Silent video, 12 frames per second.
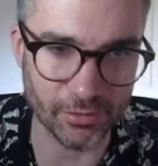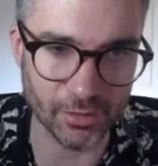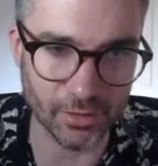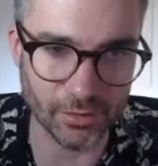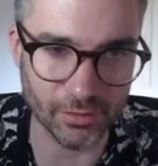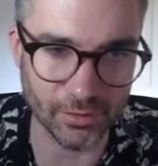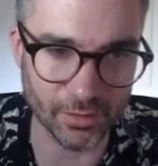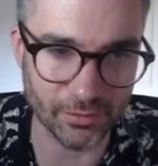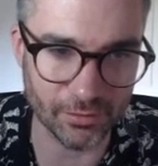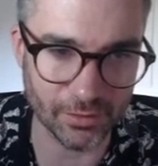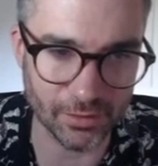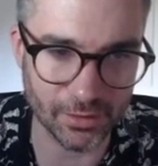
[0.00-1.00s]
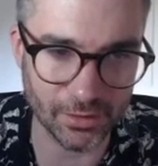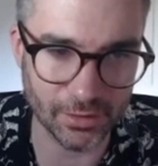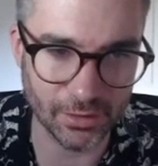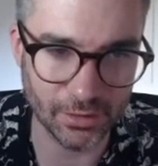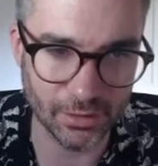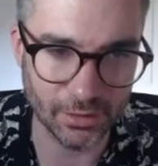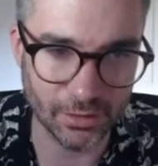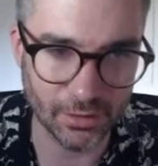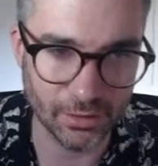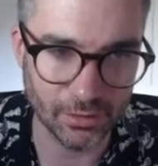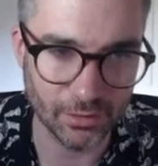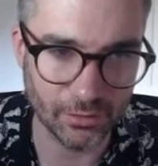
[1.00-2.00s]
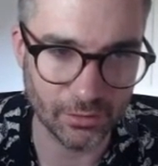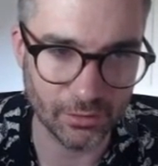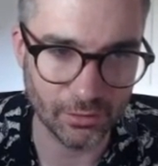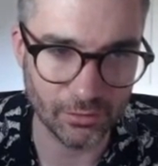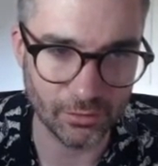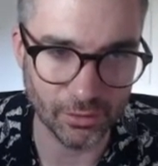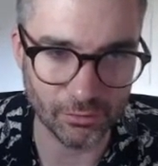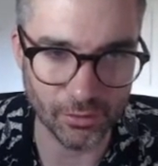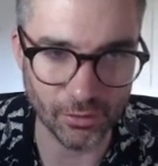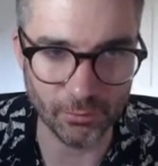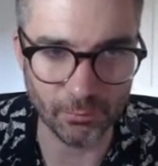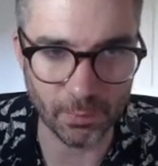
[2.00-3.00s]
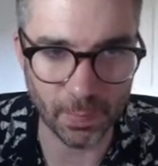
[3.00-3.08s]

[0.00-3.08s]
that side. So you've got